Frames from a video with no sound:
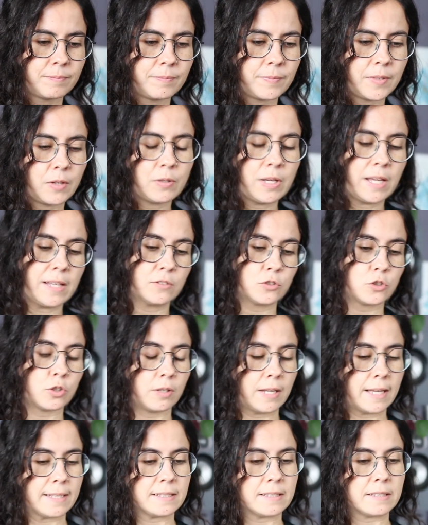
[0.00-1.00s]
Okay, so
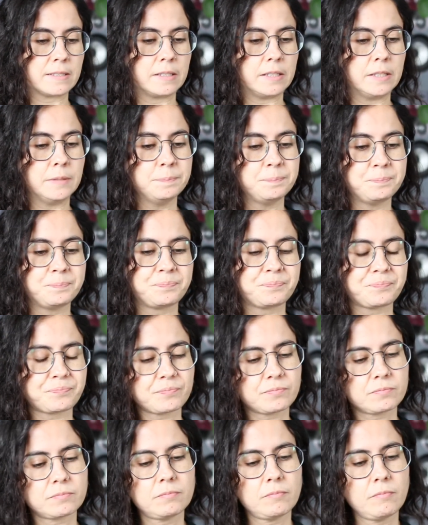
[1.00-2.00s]
let's see
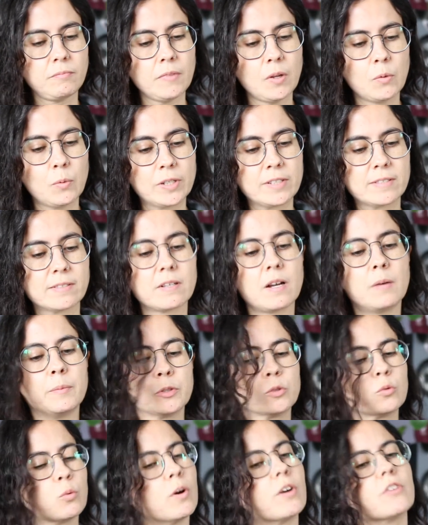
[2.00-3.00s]
what is
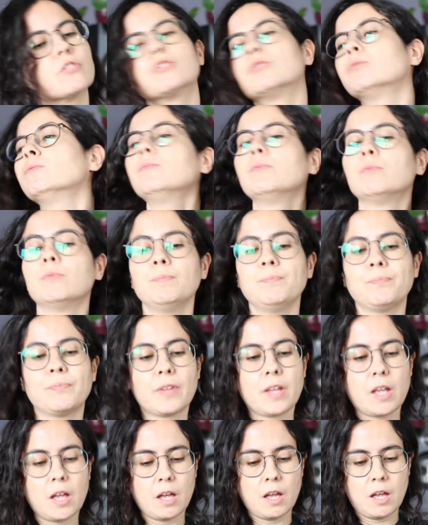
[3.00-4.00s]
coming towards you.
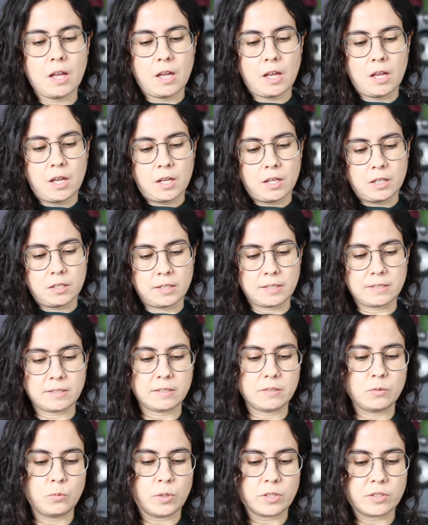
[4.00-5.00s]
Let's
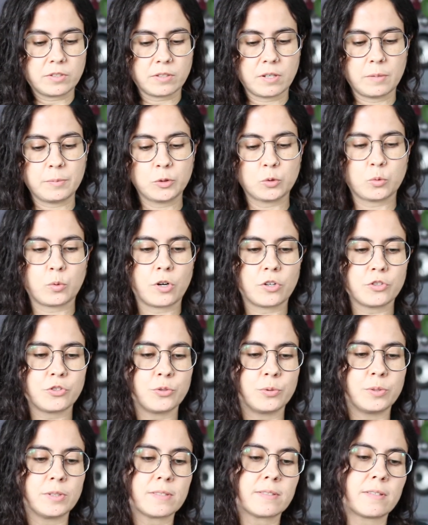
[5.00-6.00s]
see what's coming towards
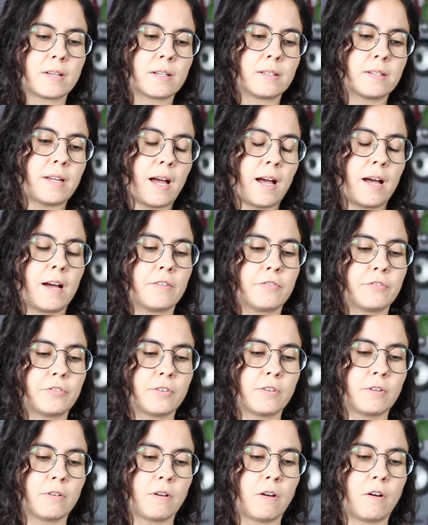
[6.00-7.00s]
you in the second half
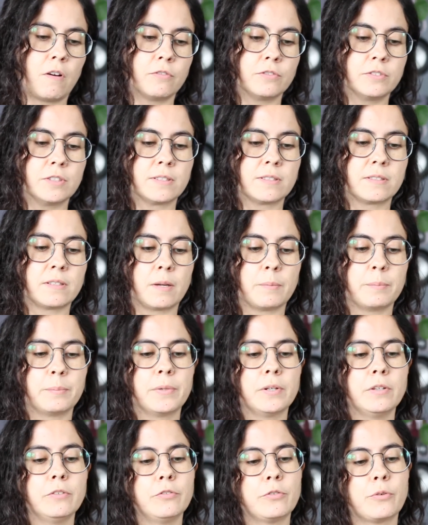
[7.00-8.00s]
of
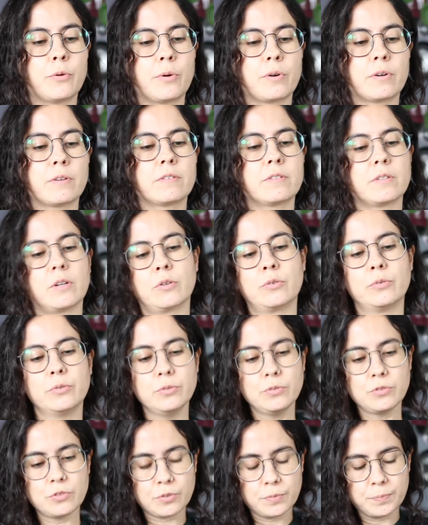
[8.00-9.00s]
December for
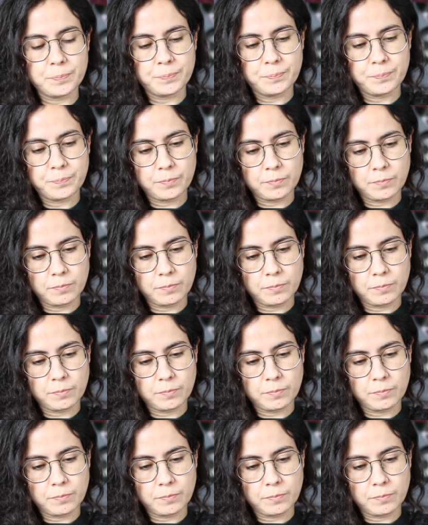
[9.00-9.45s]
Taurus. Okay.